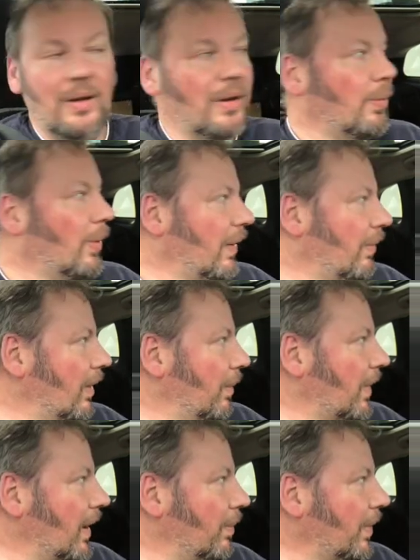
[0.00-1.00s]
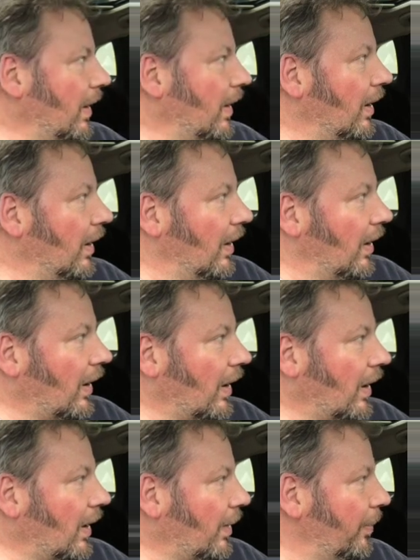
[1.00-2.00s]
whatever it may be.
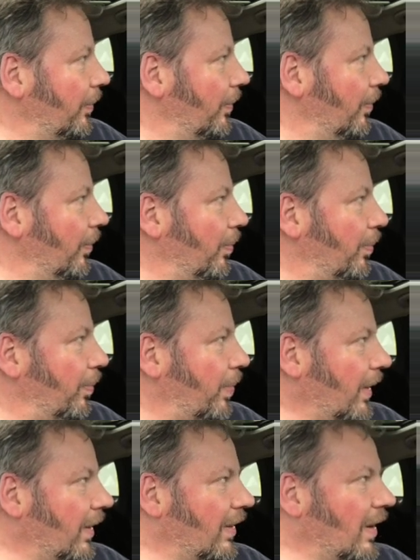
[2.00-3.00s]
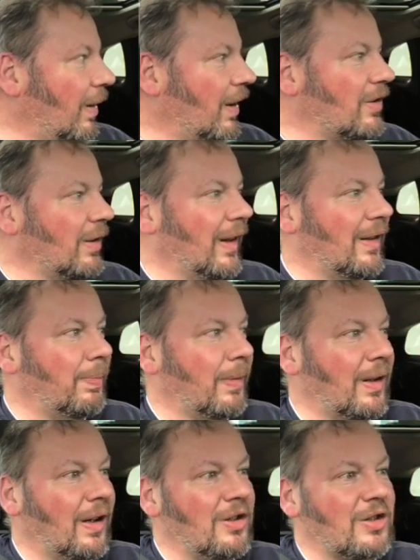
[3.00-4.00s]
But there's no actual
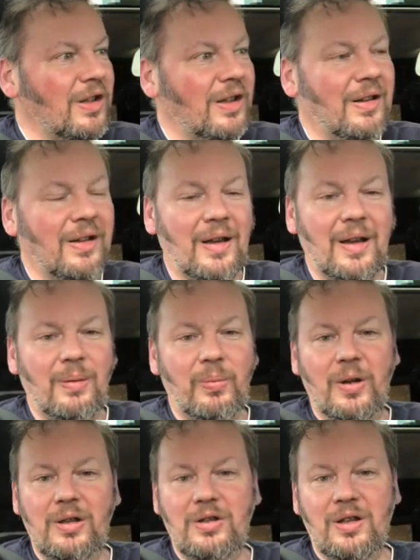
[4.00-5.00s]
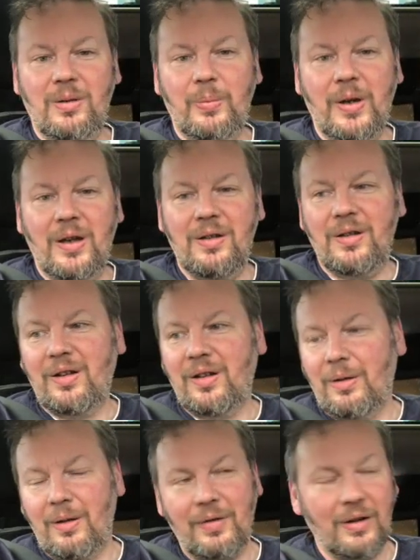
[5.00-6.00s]
explanation in there which is which,
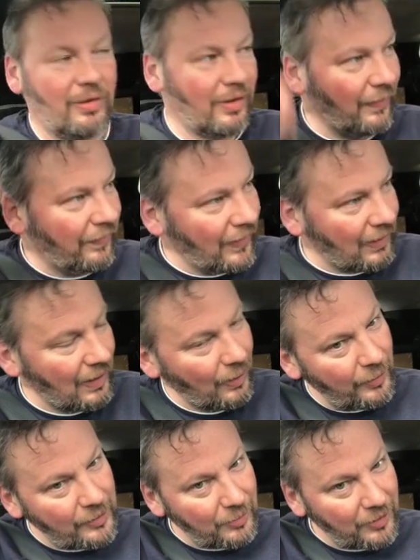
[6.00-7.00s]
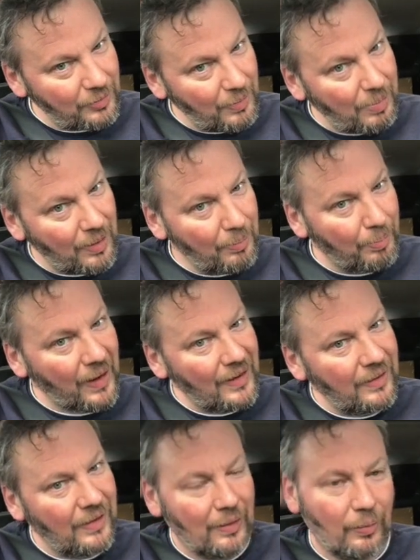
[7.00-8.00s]
so I've got to try and figure out which one I should be putting
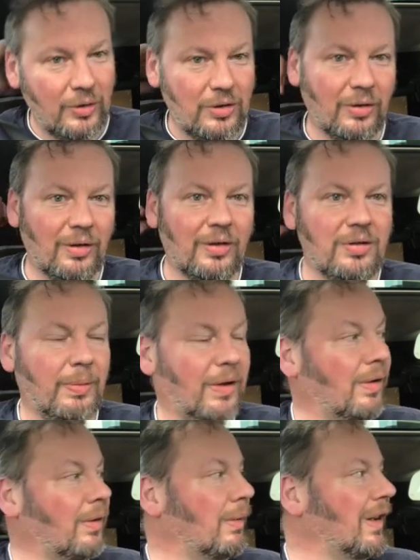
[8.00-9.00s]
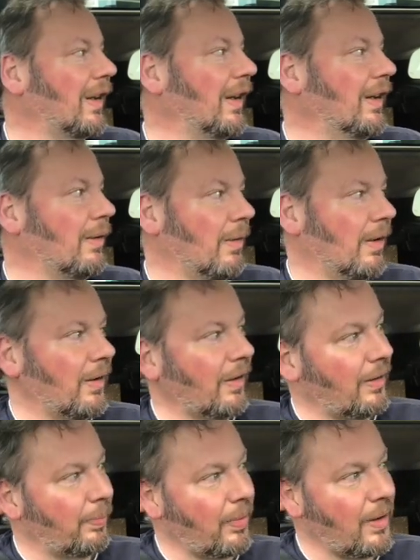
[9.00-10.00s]
paint in and which one I should be putting cleaner in to
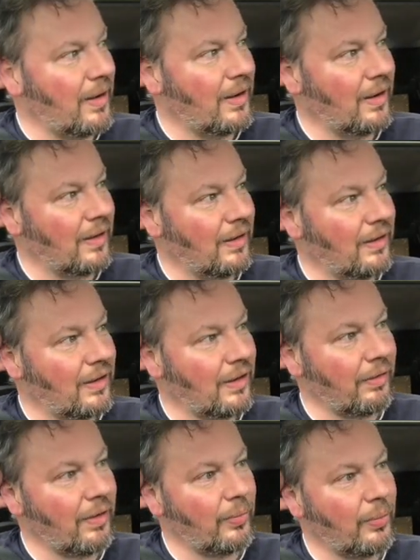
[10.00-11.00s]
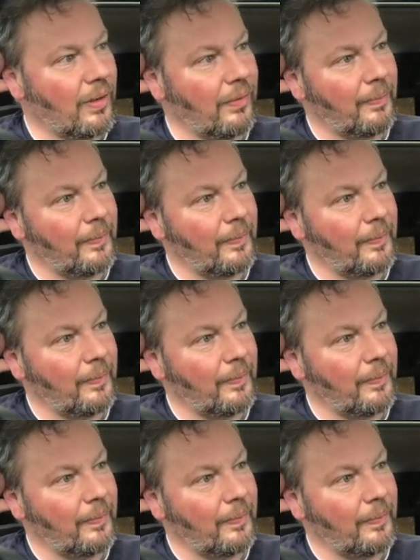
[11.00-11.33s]
spray and clean stuff off with.